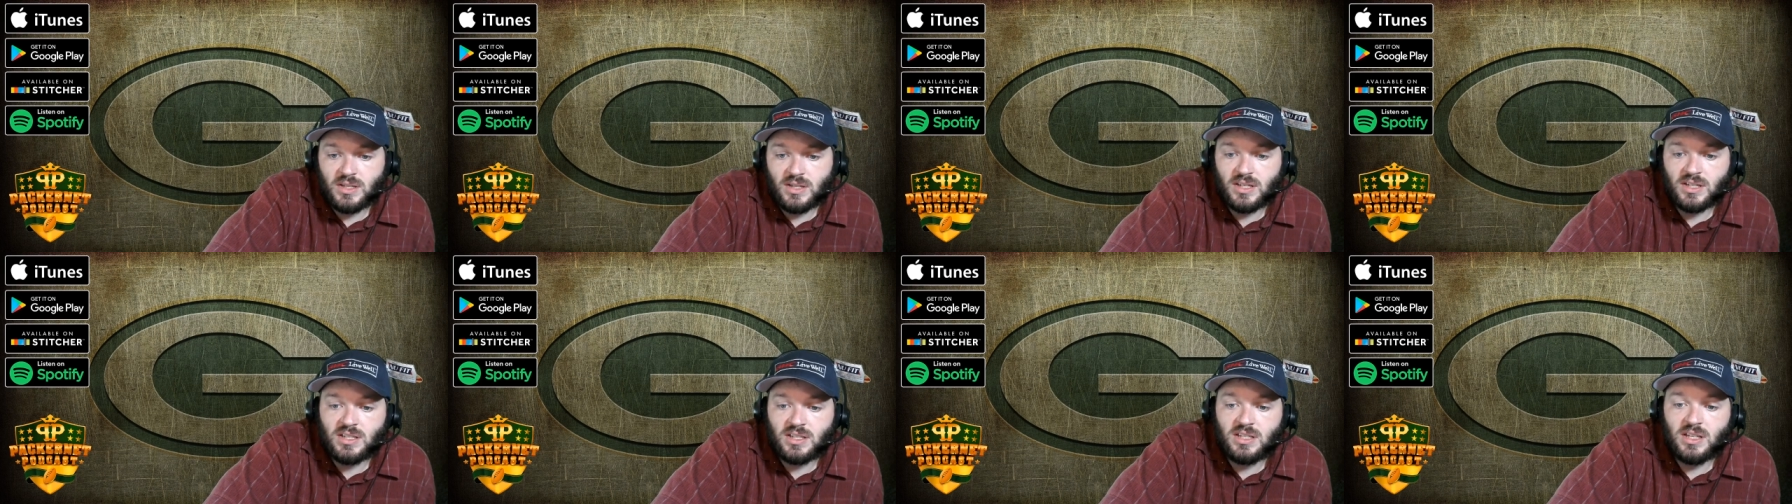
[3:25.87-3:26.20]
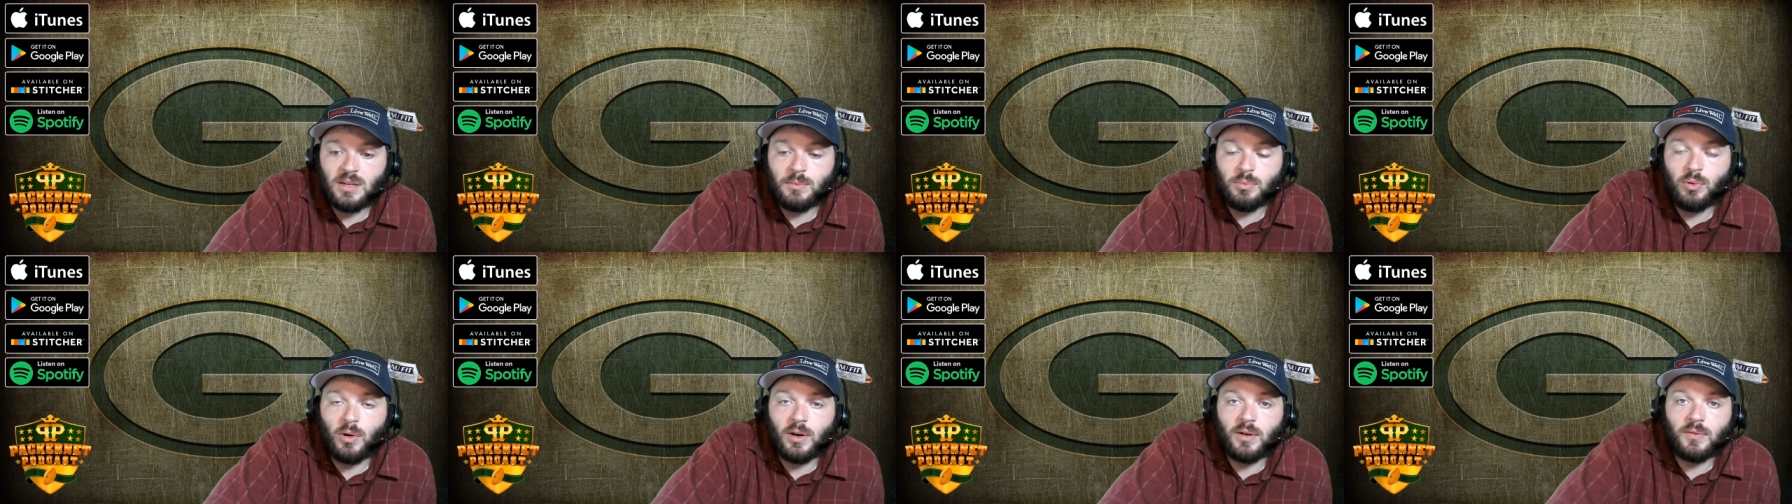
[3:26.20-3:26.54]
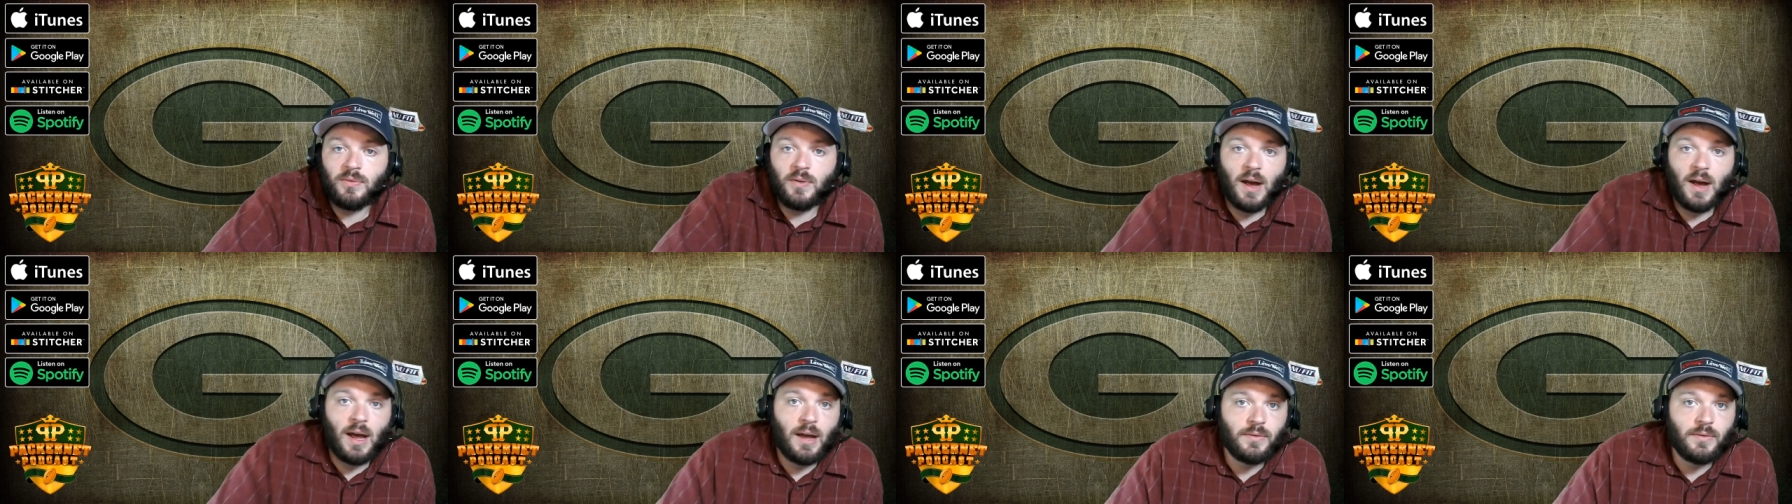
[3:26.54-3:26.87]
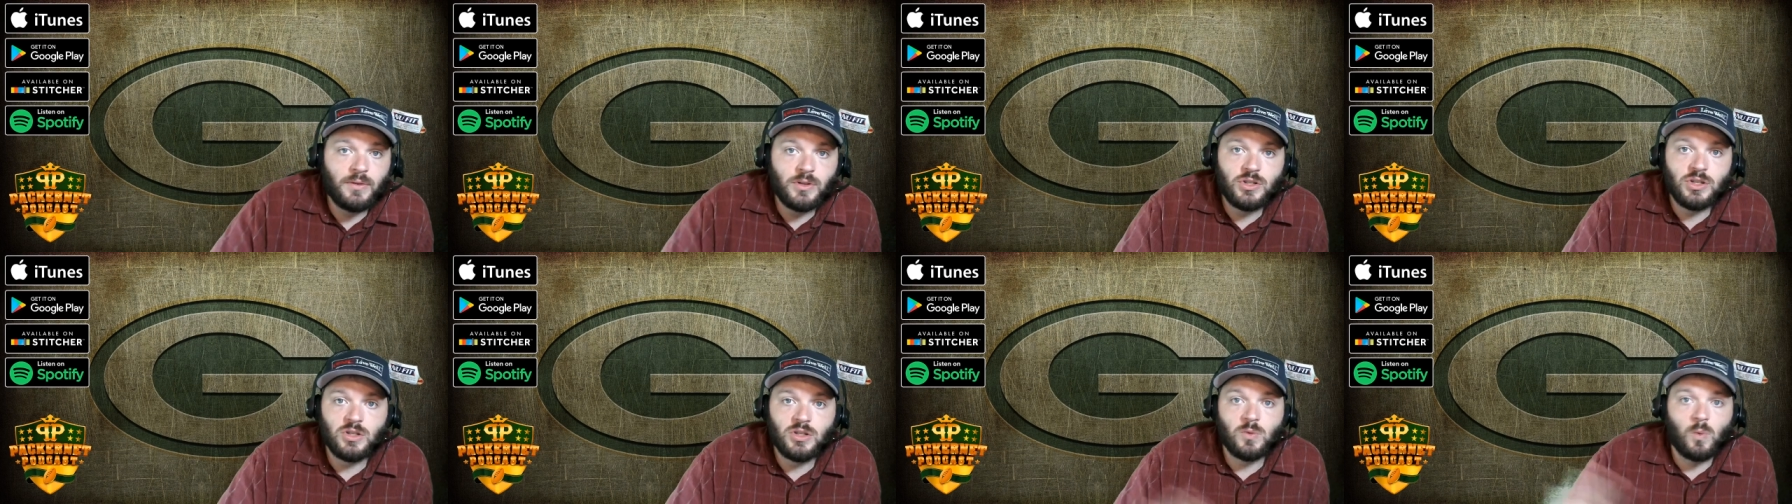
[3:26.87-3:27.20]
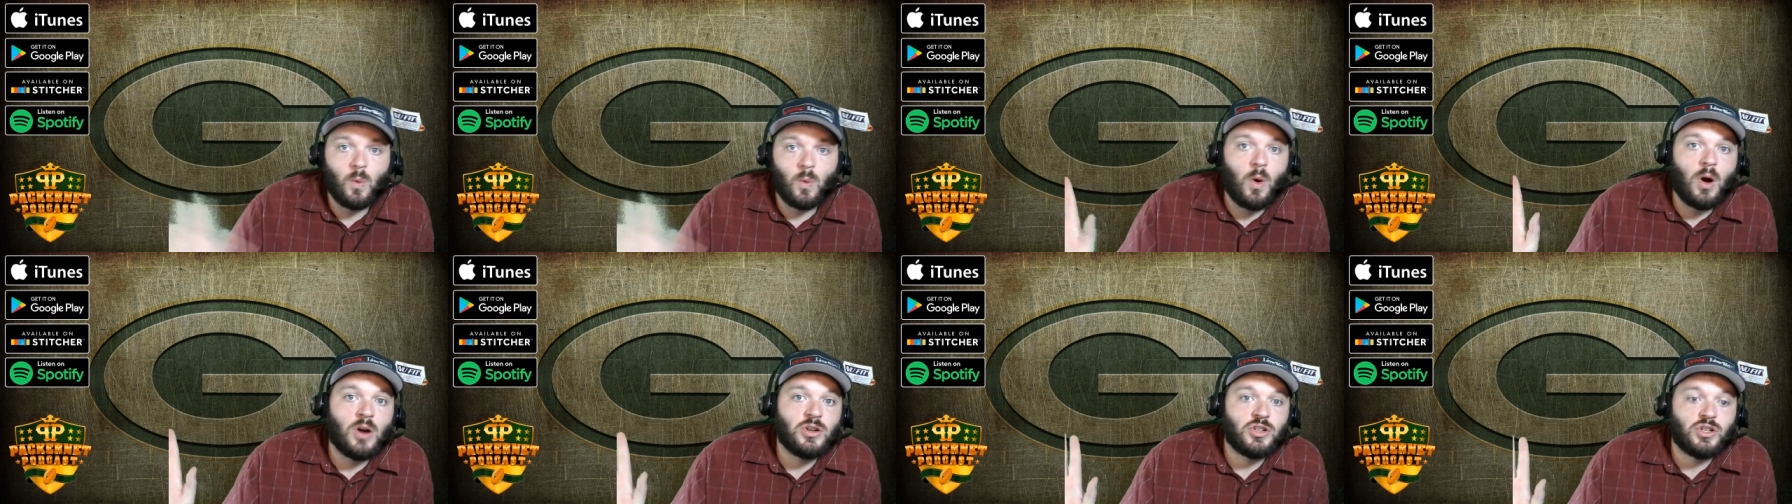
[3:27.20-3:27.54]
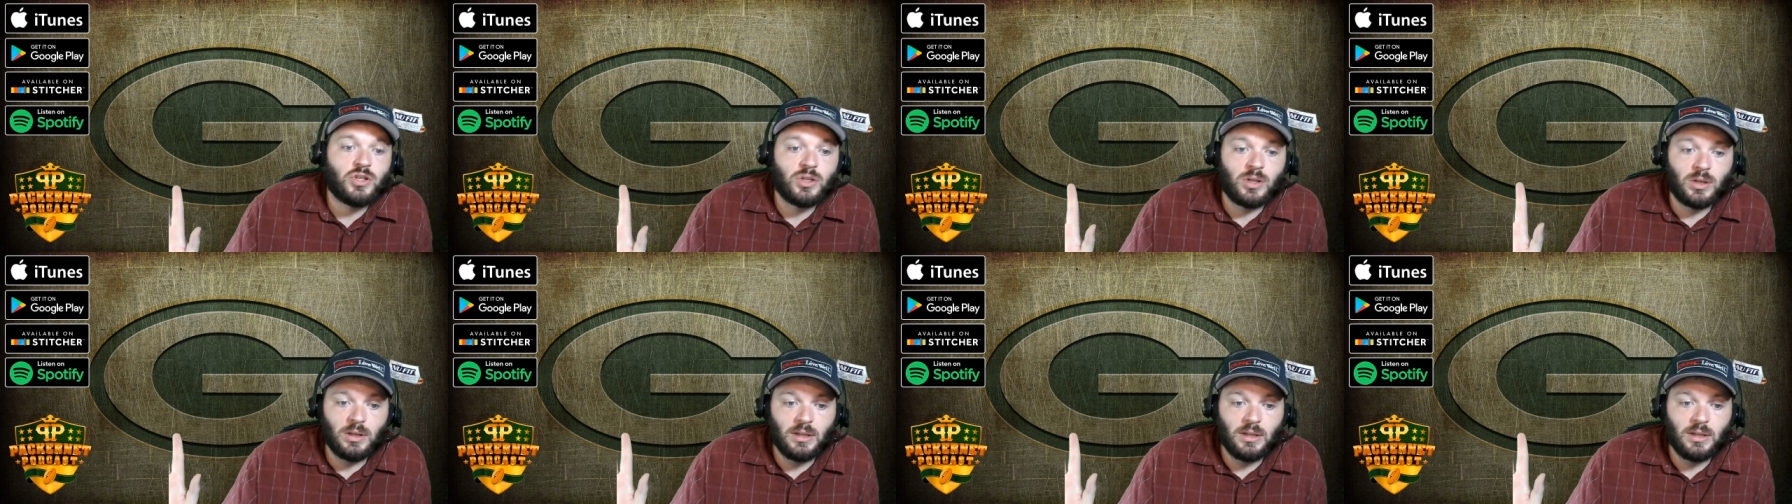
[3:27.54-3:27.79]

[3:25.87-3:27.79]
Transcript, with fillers: 16.5 is just washed